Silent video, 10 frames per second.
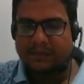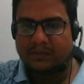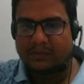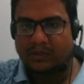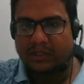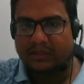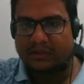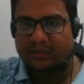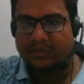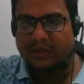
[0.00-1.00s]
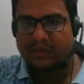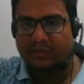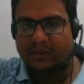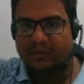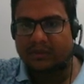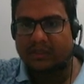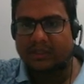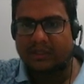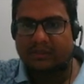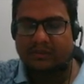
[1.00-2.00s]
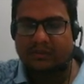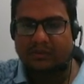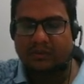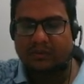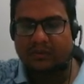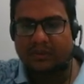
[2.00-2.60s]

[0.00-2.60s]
So let this be equal to theta. So